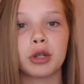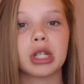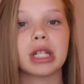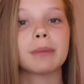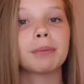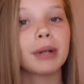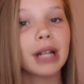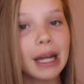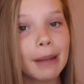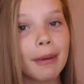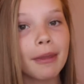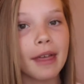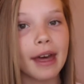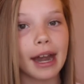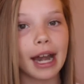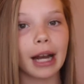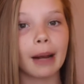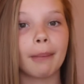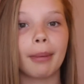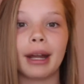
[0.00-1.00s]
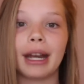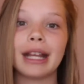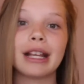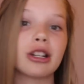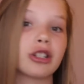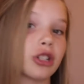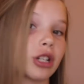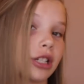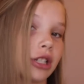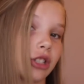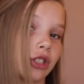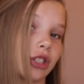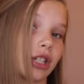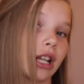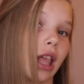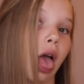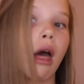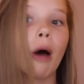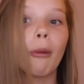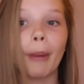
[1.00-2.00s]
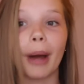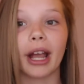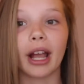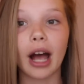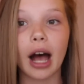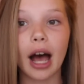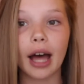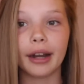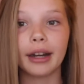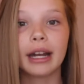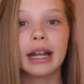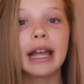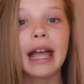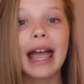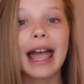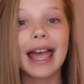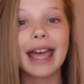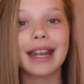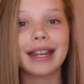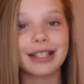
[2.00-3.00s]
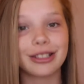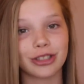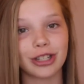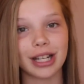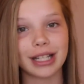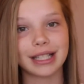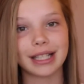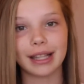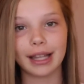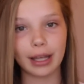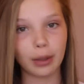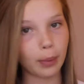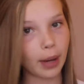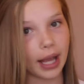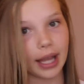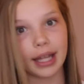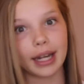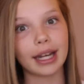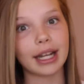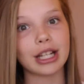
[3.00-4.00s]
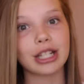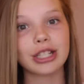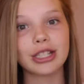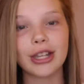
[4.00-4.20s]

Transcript: which is pretty pathetic, but it is just, oh my god, it is just the way it is.